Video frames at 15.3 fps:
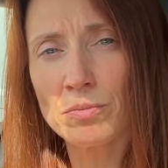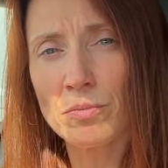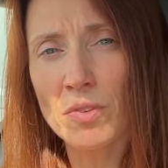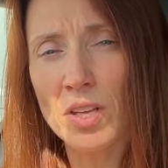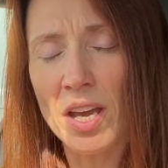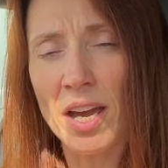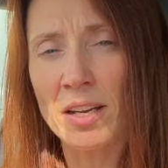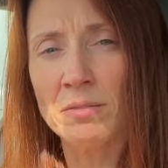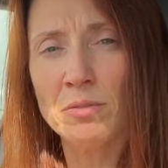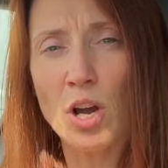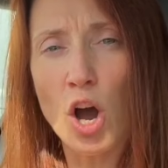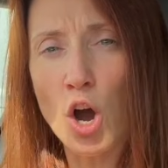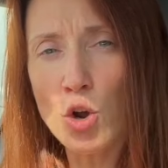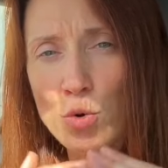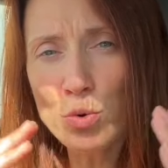yeah,
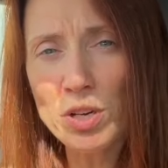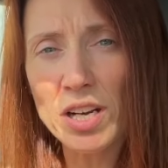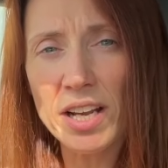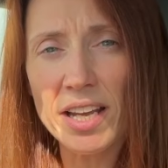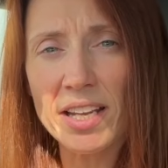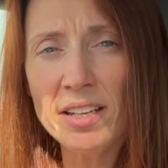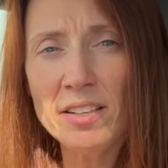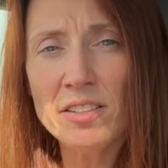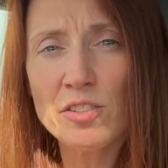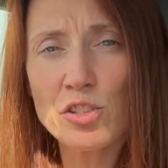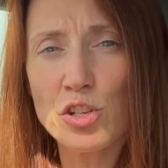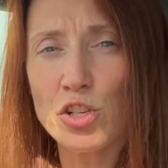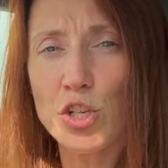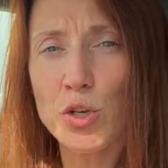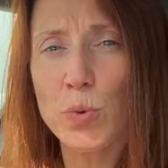only
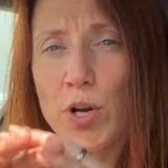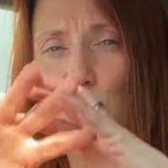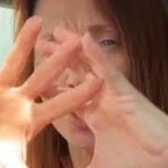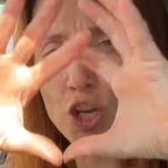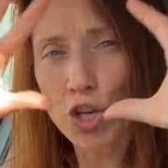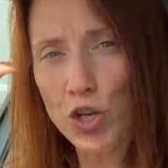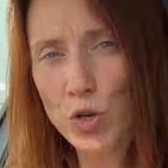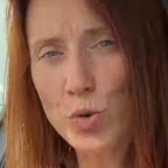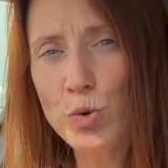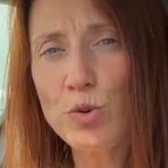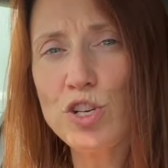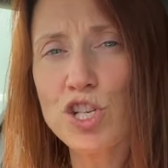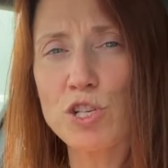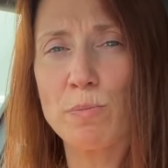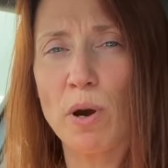to do a
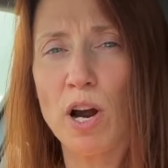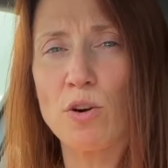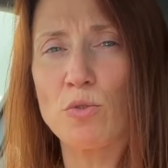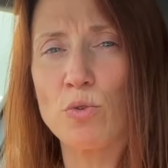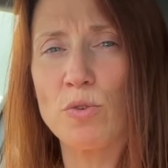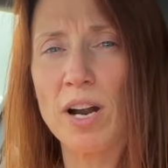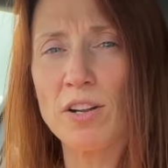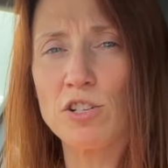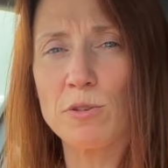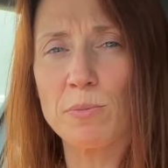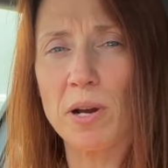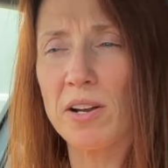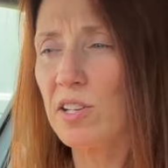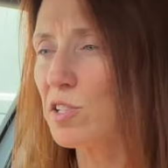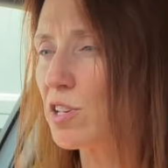huge spiral
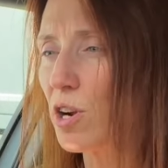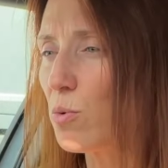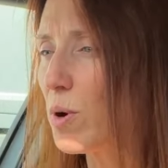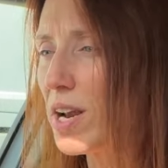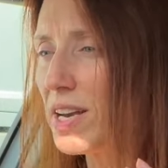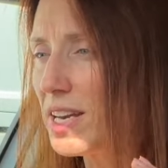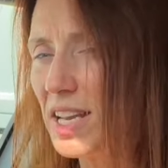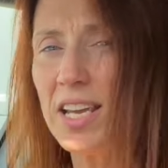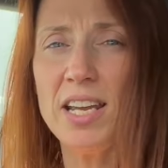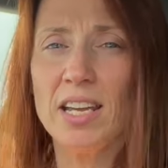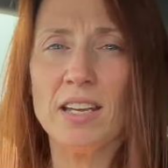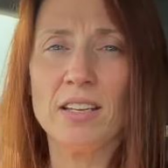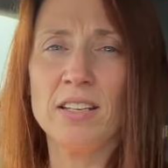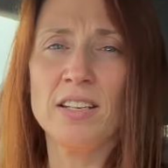roundabout is nowhere near.